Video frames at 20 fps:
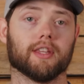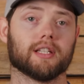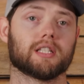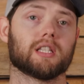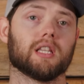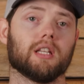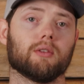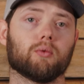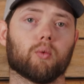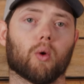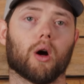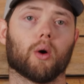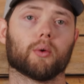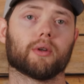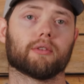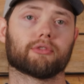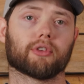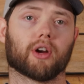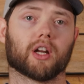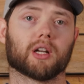This Live
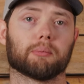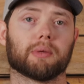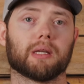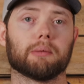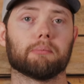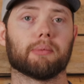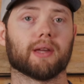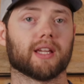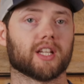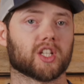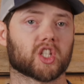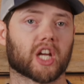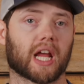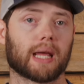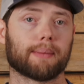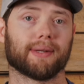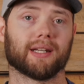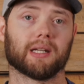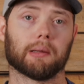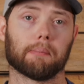Wild in front of me, being
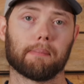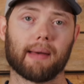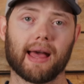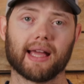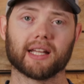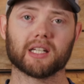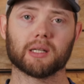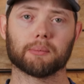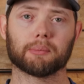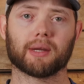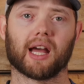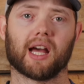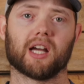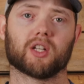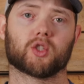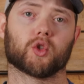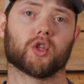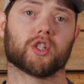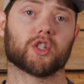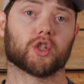chambered in a Magnum
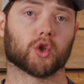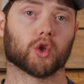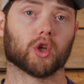cartridge,